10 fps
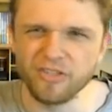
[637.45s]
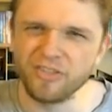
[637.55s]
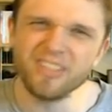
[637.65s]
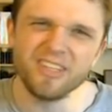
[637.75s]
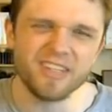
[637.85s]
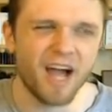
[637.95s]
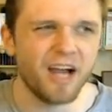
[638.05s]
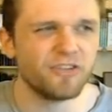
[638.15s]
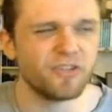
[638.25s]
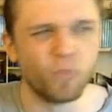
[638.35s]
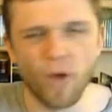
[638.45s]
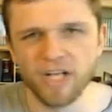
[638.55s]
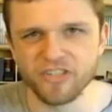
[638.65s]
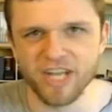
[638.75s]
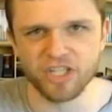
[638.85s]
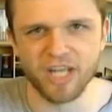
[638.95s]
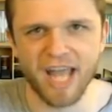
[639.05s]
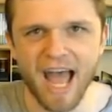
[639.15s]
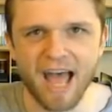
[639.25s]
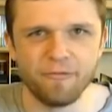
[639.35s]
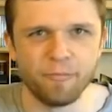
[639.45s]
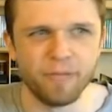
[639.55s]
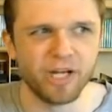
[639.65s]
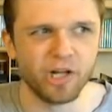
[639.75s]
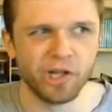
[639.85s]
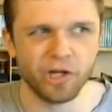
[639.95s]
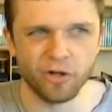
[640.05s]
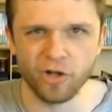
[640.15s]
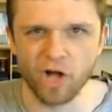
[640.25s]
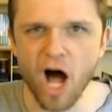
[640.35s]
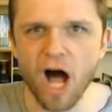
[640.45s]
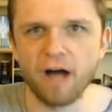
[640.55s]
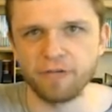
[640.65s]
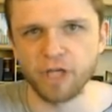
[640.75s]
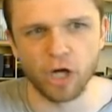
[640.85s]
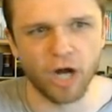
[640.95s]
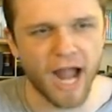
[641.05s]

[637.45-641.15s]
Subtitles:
So Dustin's irons and wedges actually have been a little off here,